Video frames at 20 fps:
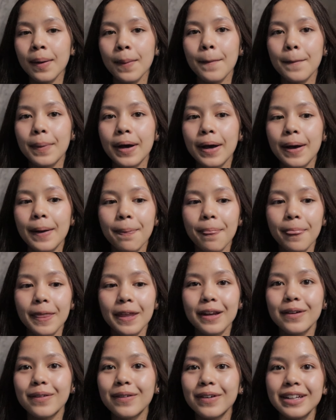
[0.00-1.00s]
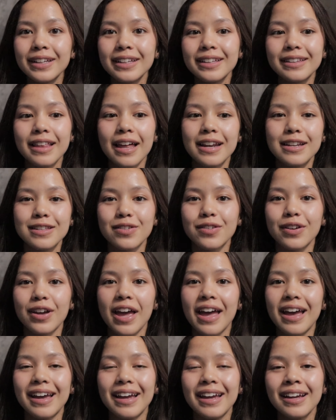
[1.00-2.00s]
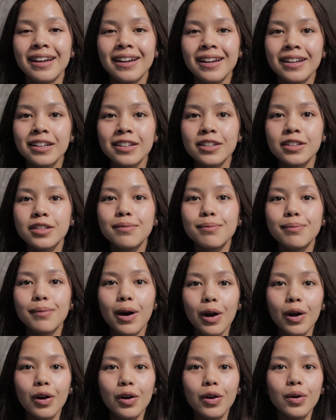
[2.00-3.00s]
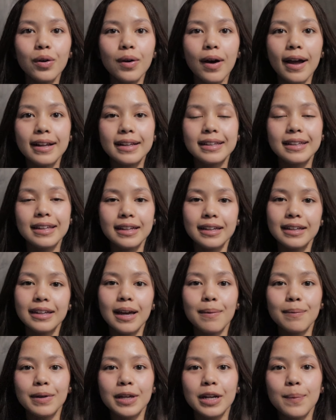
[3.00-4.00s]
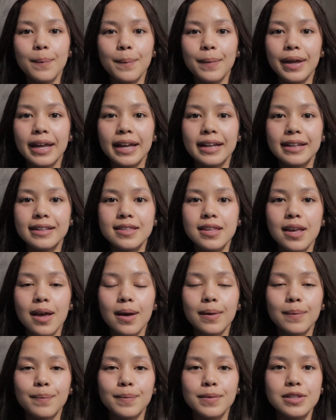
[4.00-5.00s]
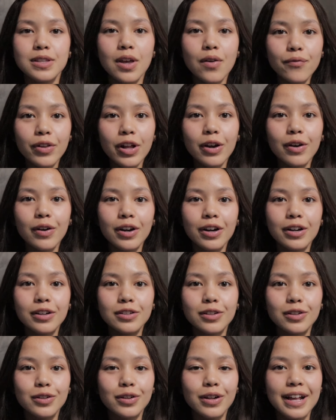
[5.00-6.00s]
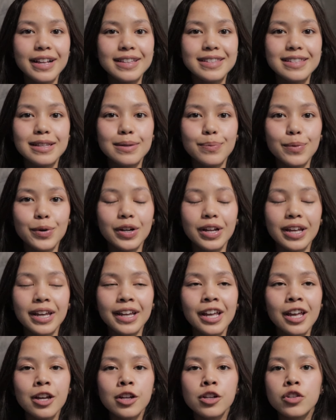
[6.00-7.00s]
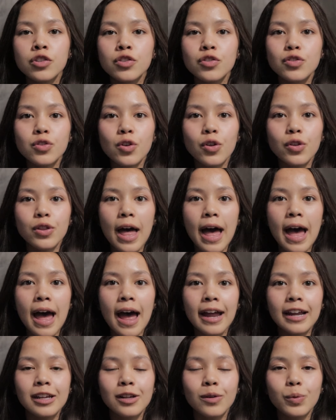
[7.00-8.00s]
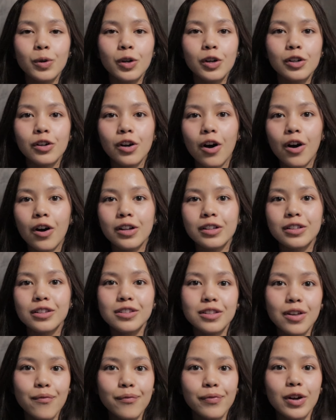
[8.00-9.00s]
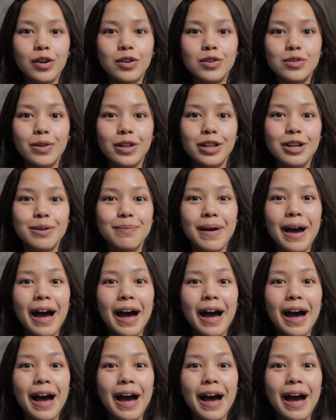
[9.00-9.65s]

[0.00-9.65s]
But you know what? That is okay. Tomorrow, I think I'm going to make some sunflower turtle heads in the morning so that I can work on sunflowers while I'm